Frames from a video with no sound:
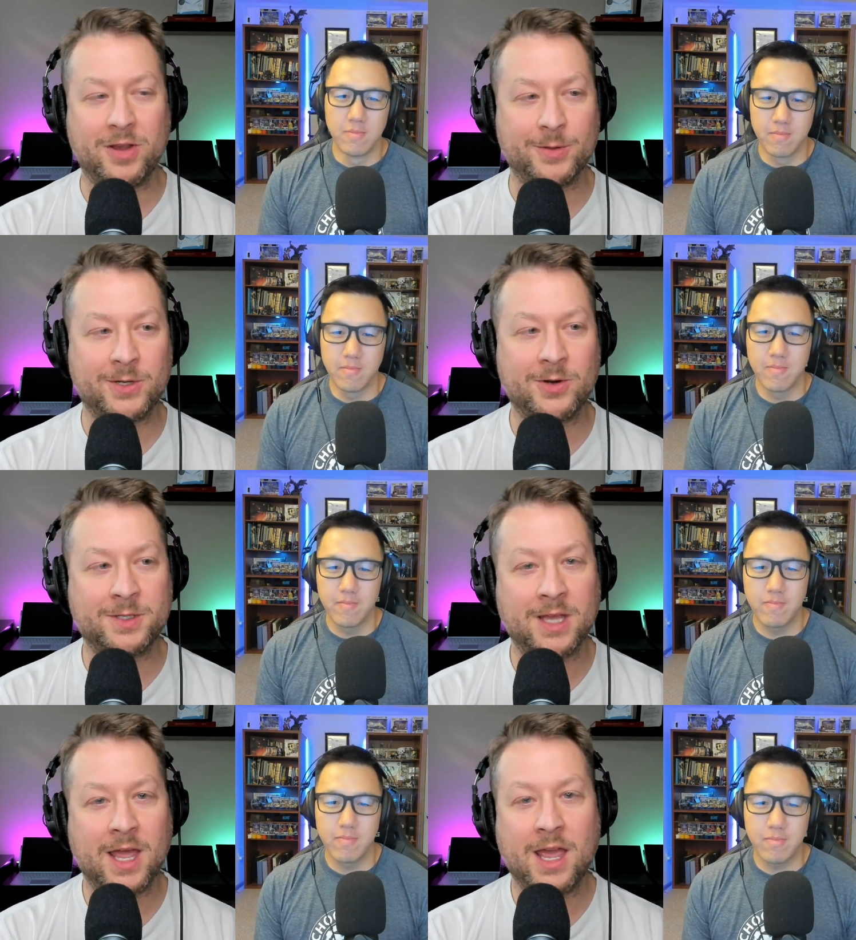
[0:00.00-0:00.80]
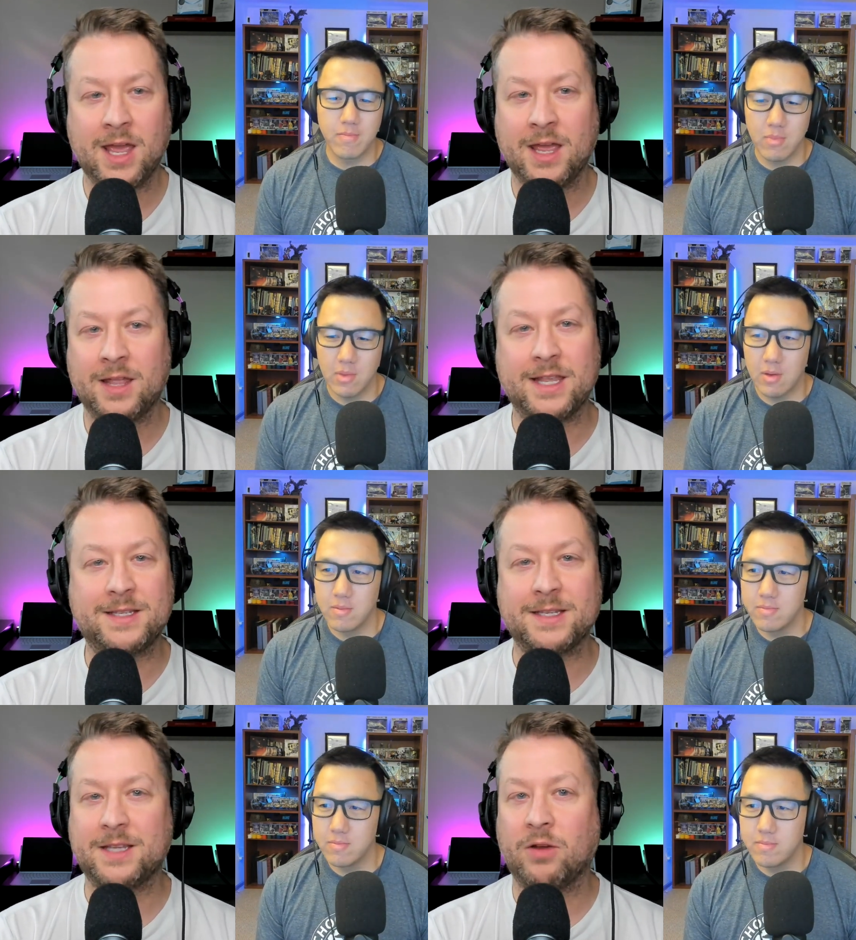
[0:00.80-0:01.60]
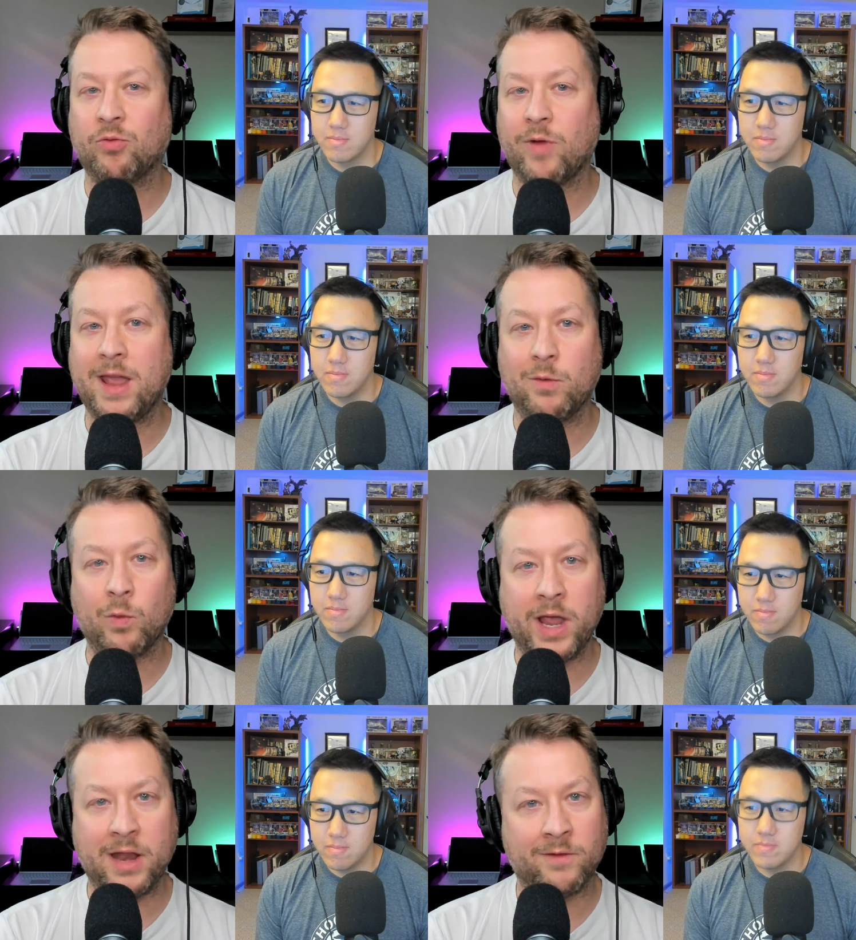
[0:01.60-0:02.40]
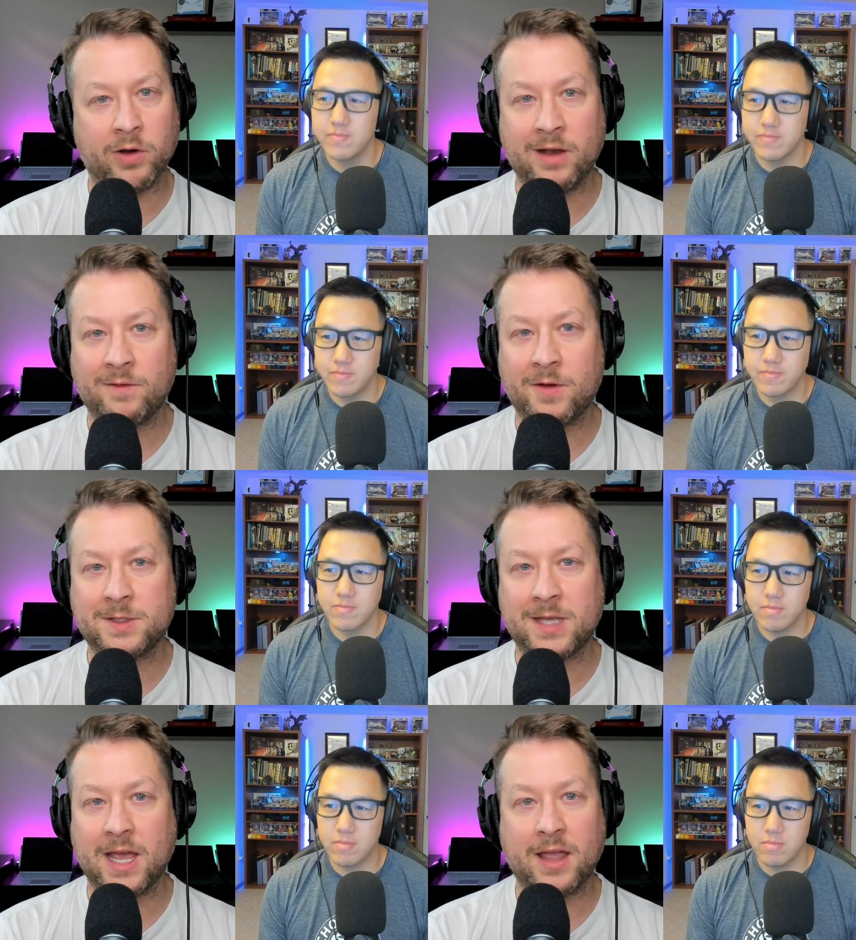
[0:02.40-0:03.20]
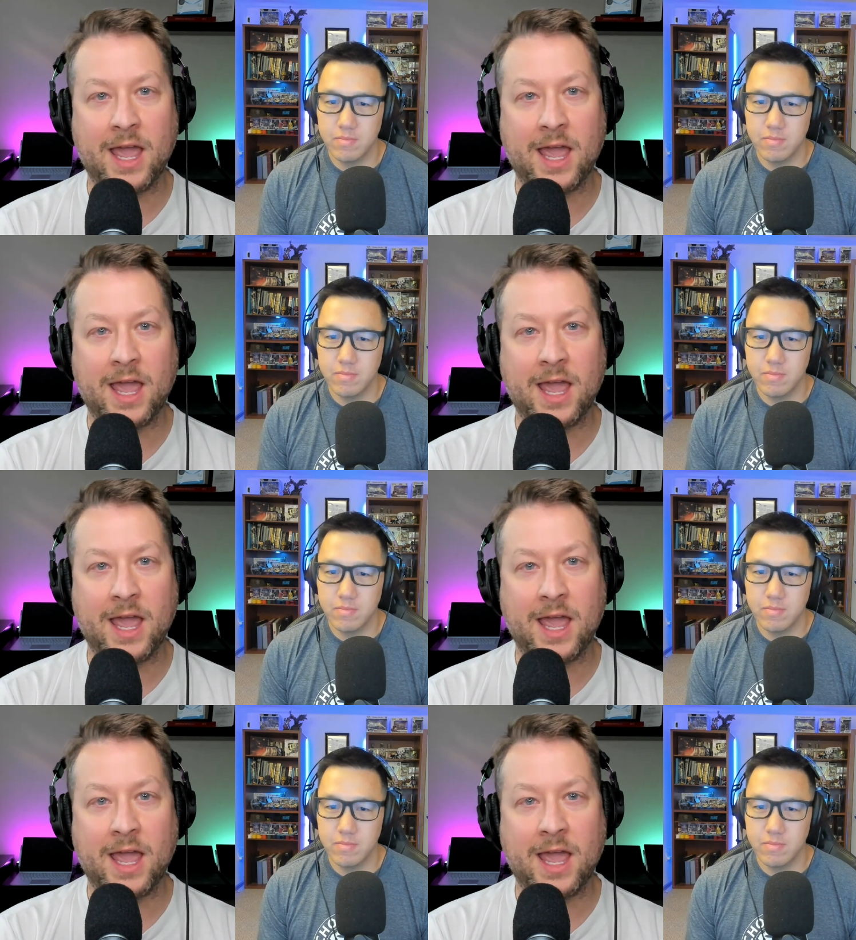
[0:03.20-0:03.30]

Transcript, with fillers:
Speaker 1: users. This is a great win for InfoSec.